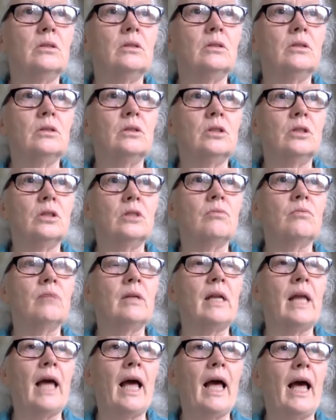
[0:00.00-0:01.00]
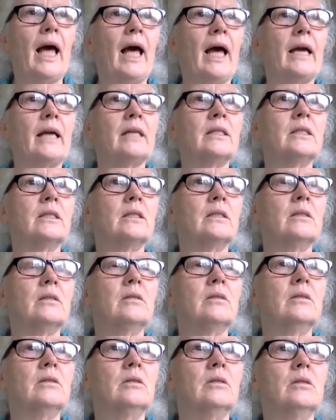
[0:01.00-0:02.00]
just relax
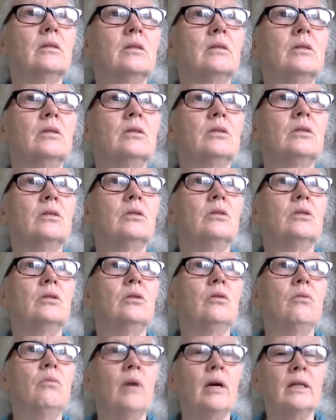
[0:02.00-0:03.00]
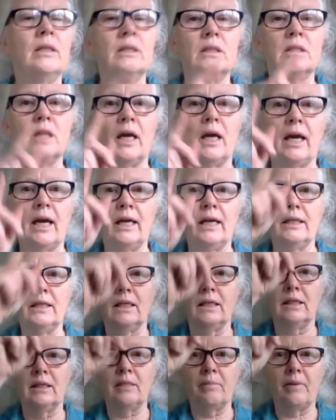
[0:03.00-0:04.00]
do one side
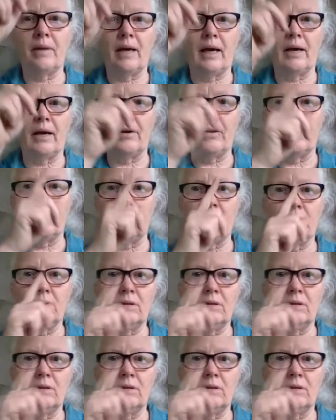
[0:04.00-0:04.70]
get the pattern